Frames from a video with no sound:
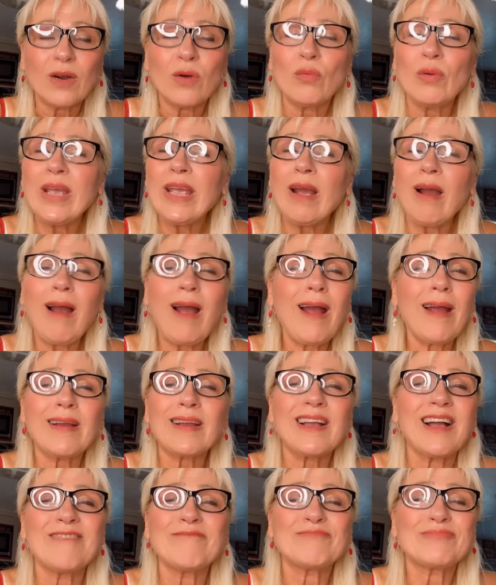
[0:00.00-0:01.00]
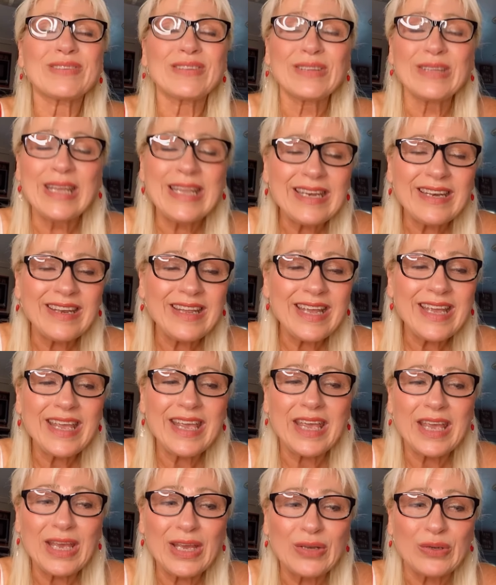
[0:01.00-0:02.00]
we are completely
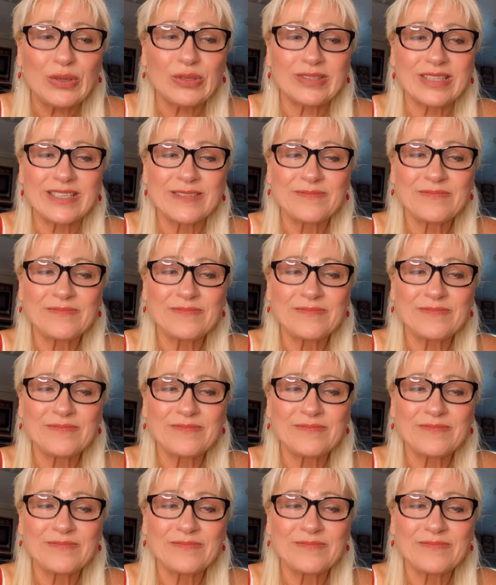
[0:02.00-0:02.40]
healed.